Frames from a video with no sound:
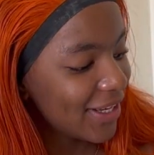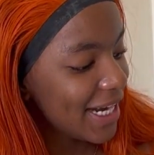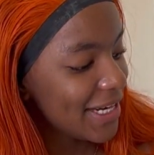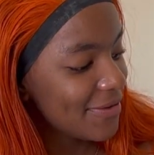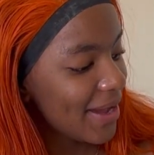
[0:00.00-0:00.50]
but
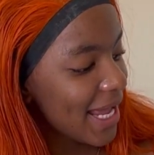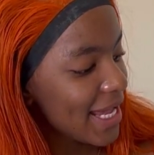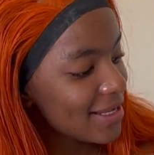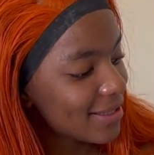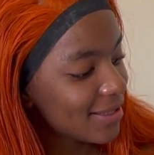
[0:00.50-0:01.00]
anyway
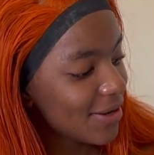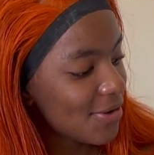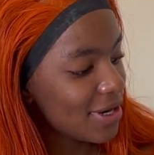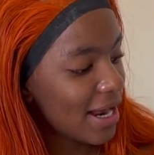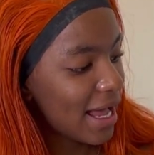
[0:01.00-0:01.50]
it's so
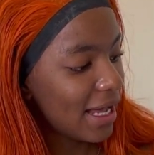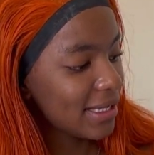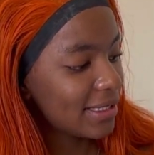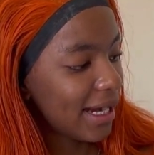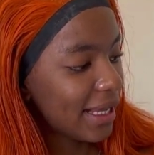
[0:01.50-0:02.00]

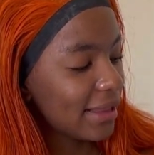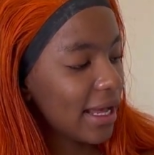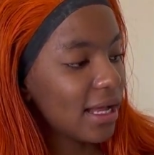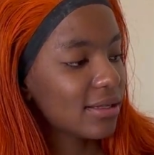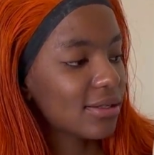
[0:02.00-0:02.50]
nice like they
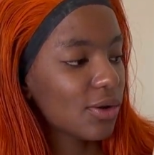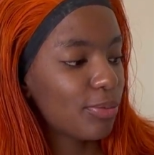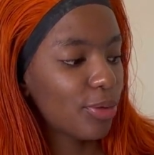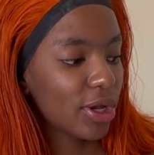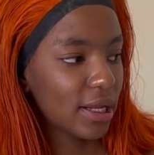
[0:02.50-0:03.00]
are so
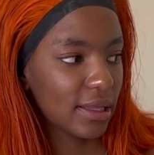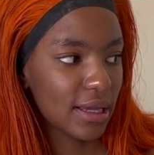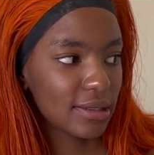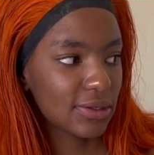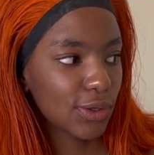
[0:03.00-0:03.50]
pretty they
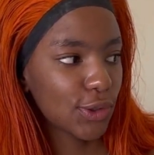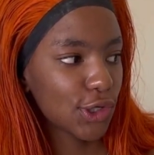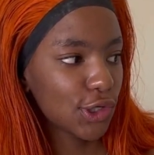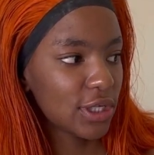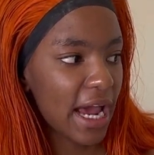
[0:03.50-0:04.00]
are so
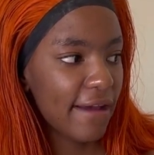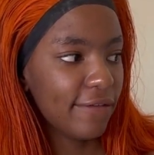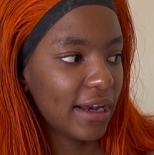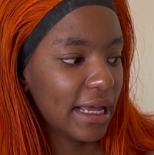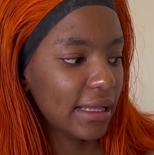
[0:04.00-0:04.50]
cute i
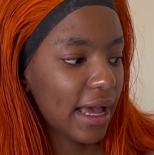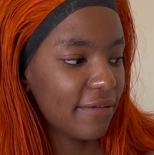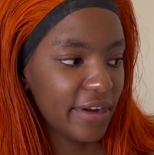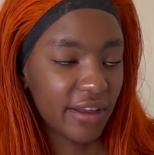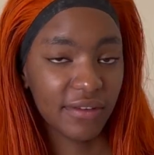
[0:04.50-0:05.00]
feel like
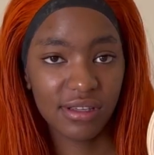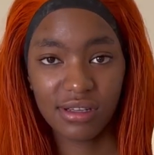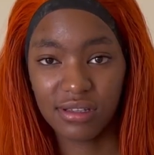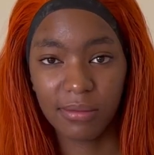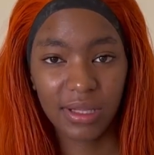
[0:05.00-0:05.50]
i've never
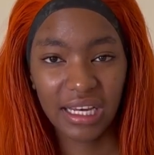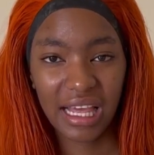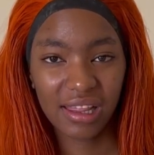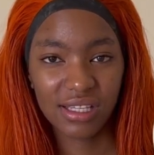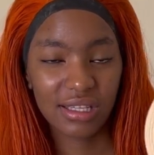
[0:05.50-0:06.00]
seen something
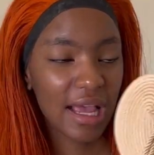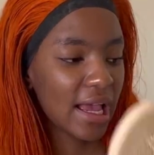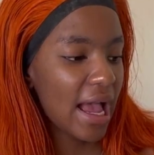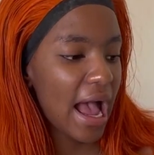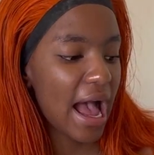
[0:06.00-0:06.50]
like this
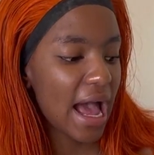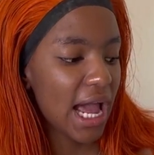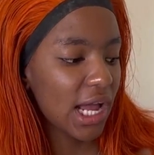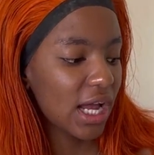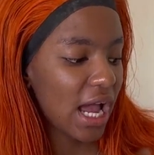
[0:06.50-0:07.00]

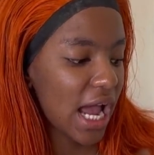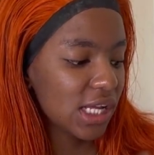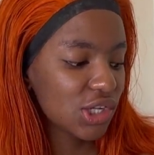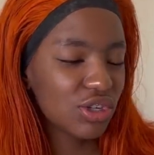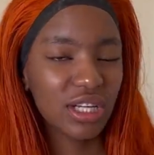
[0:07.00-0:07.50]
I I
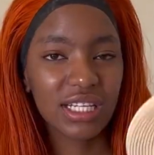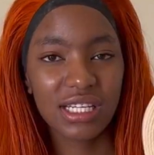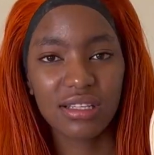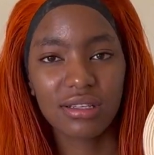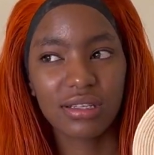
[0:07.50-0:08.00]
usually
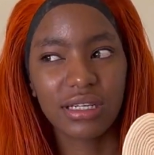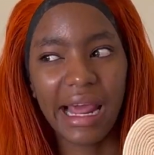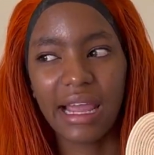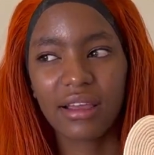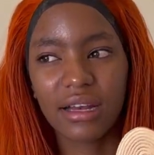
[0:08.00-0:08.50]
just
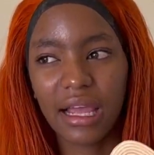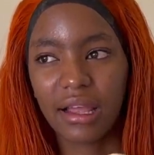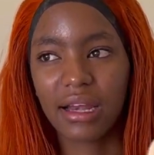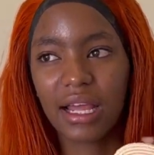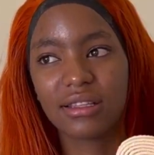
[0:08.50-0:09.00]
like
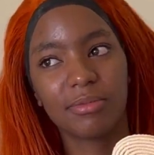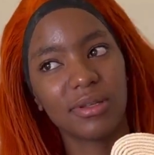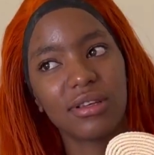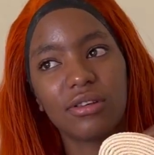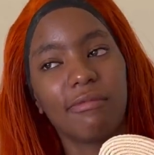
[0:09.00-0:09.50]
like 90% of